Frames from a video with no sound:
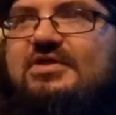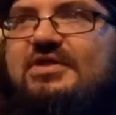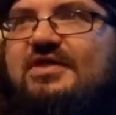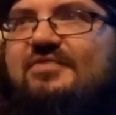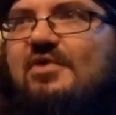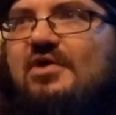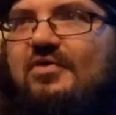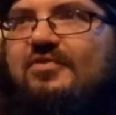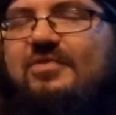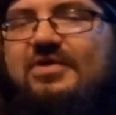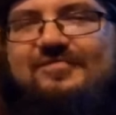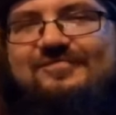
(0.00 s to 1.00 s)
If all
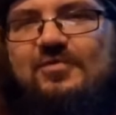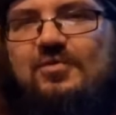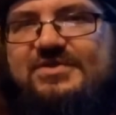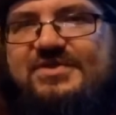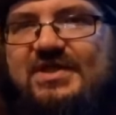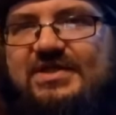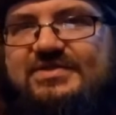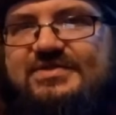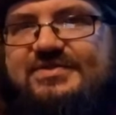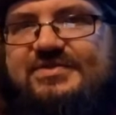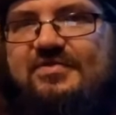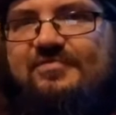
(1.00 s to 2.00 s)
3 or 4
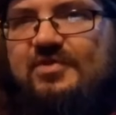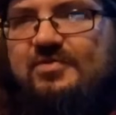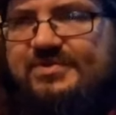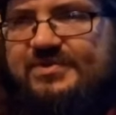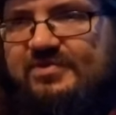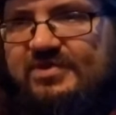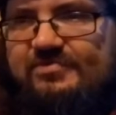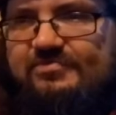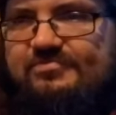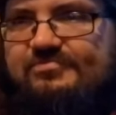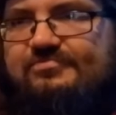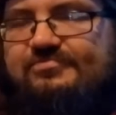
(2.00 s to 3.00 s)
seconds of those 3
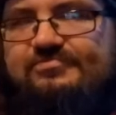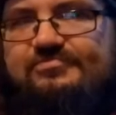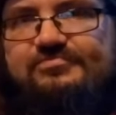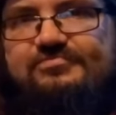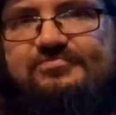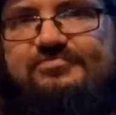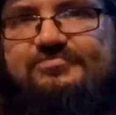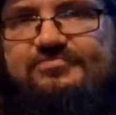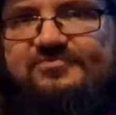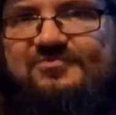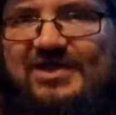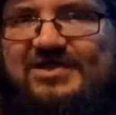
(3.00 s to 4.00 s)

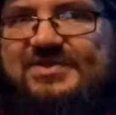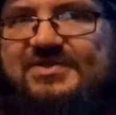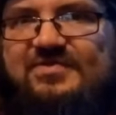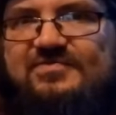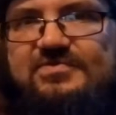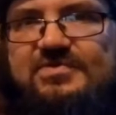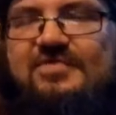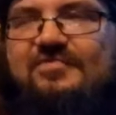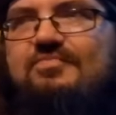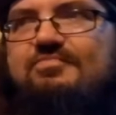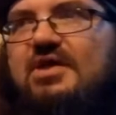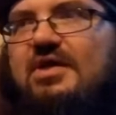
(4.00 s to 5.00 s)
phases
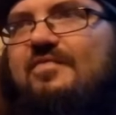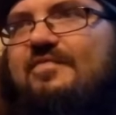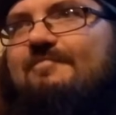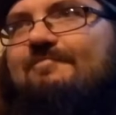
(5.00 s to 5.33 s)
of breath,